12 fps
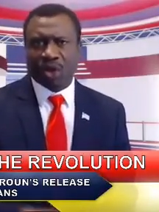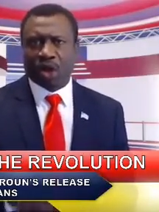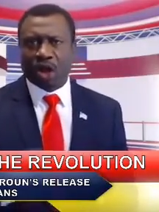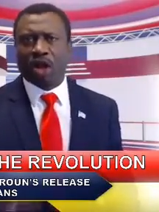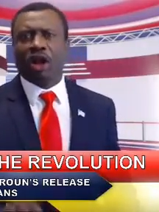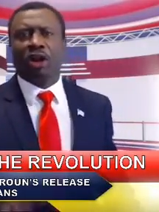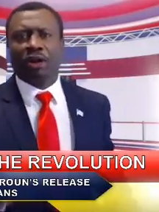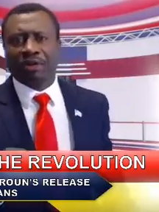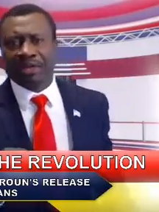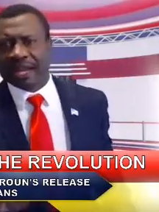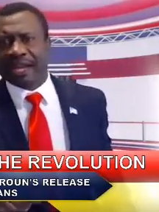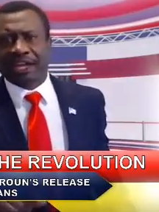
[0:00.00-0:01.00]
All
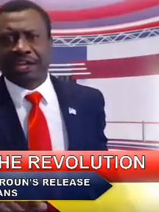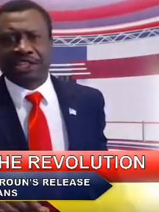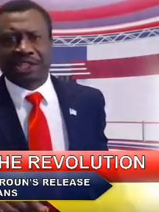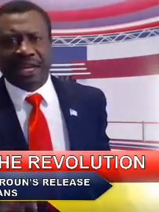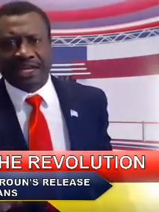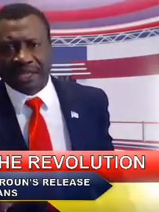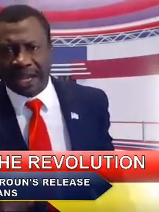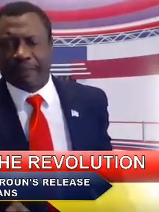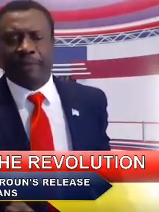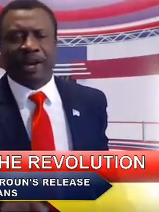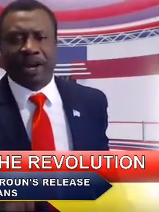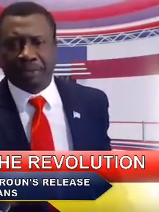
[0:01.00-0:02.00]
this is
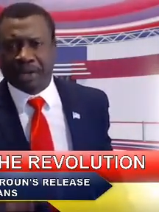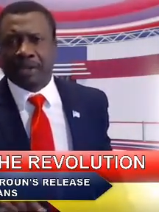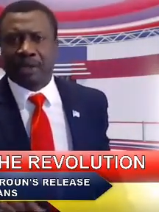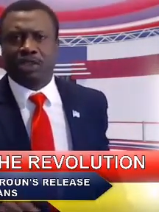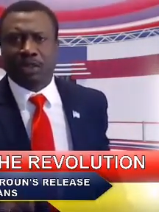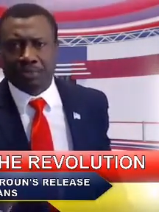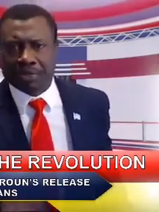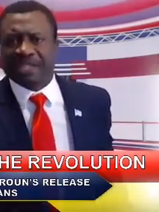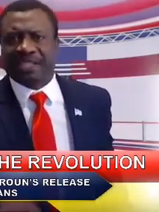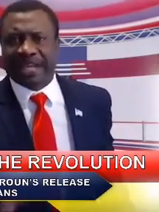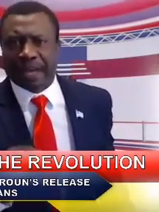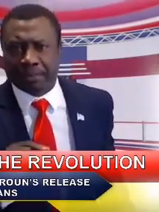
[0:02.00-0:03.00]
happening because
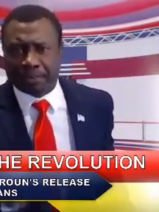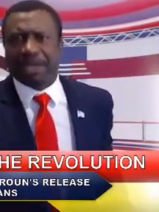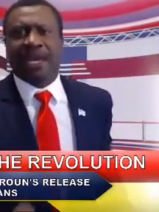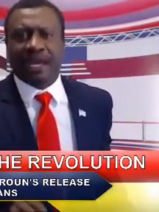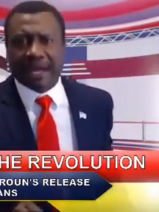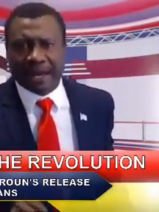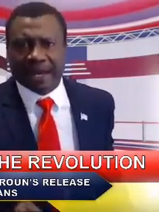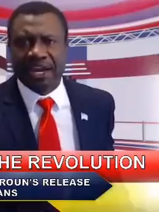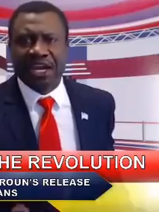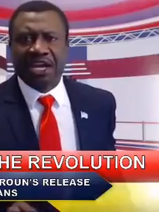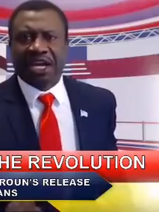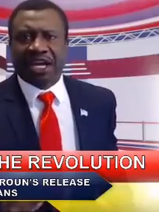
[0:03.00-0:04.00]
Mr. Biya
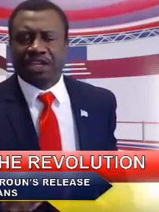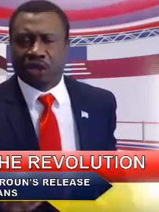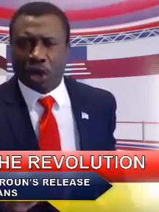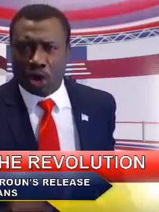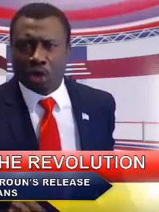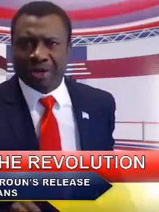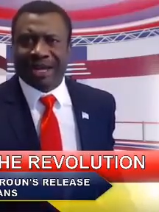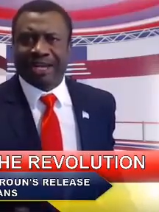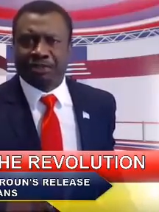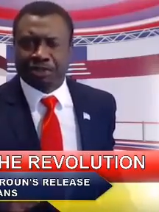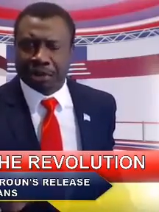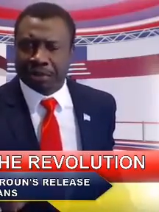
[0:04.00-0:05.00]
is
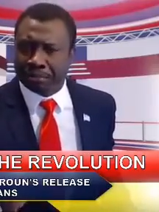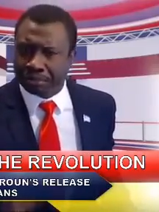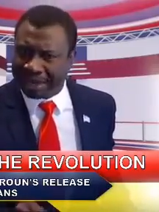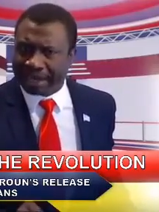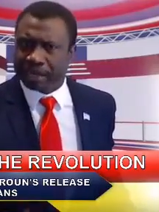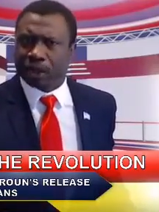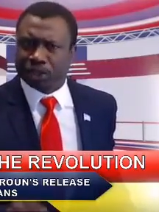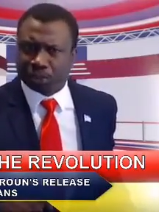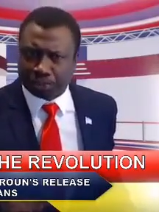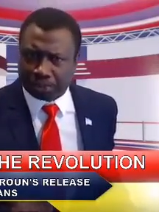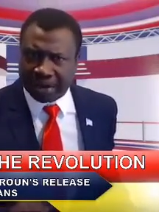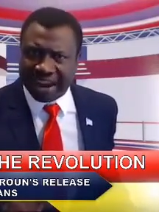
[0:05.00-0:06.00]
under tremendous
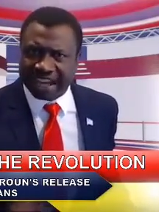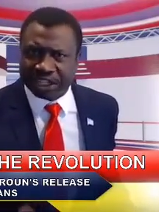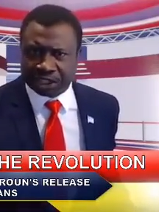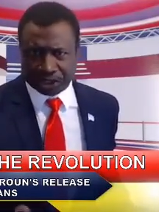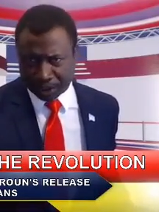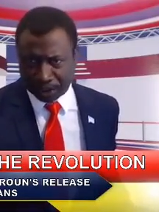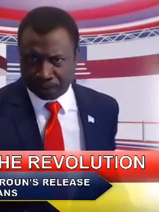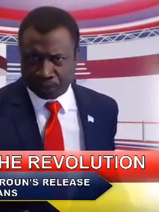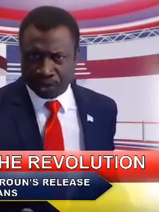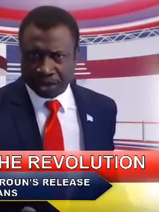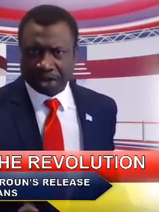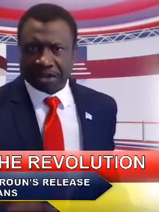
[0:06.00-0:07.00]
pressure.
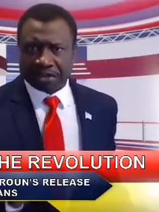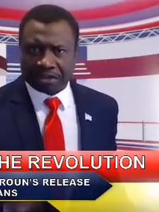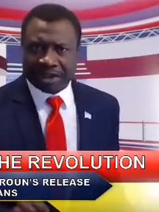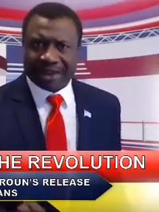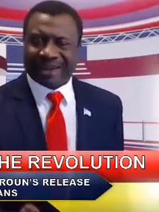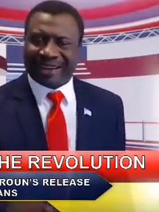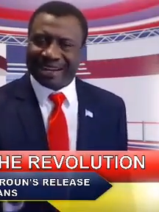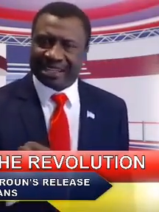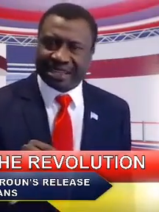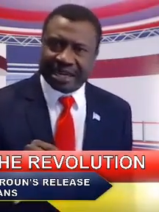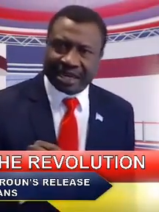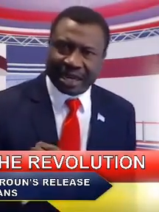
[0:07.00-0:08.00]
The
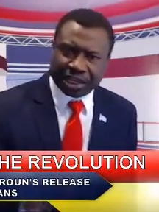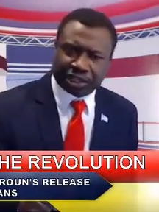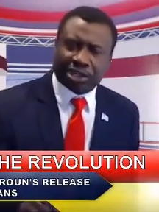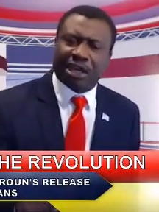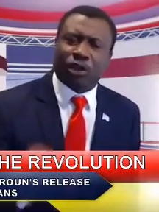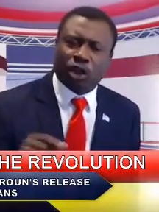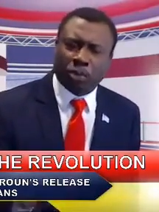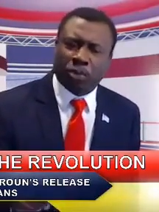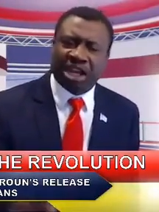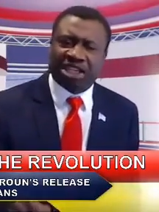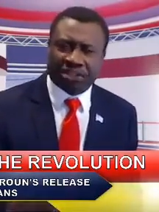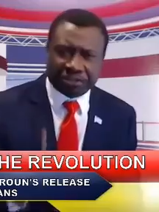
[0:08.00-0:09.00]
international
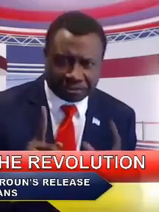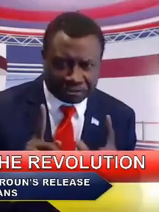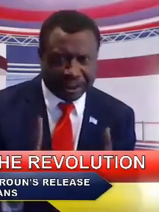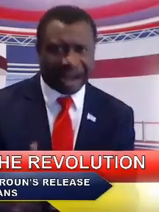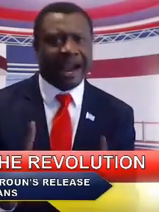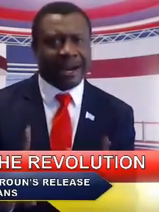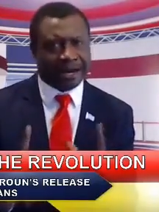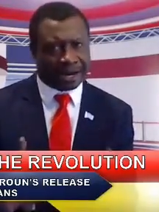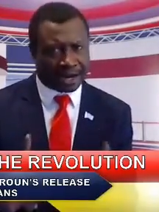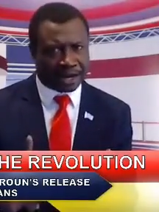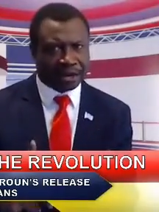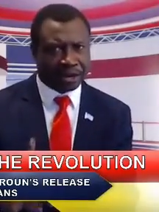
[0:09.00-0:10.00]
community
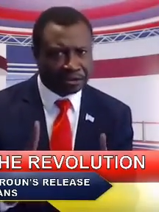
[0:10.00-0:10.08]
finally